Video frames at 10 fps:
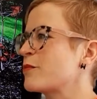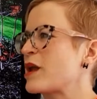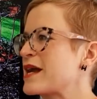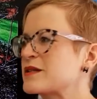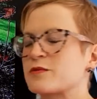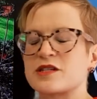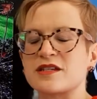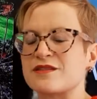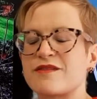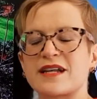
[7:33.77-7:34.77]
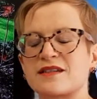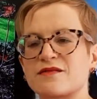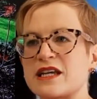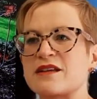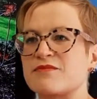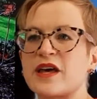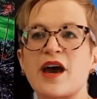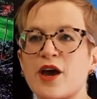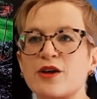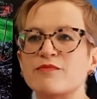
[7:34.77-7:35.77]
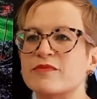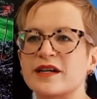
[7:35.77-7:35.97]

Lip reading: place which is effectively their home,